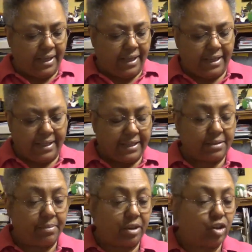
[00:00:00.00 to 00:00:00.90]
And that's
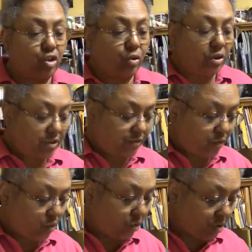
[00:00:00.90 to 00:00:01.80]
my choice
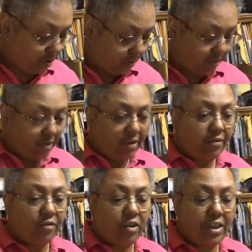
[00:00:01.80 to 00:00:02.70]
for
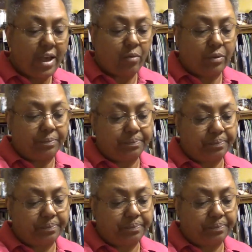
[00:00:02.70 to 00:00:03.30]
that one.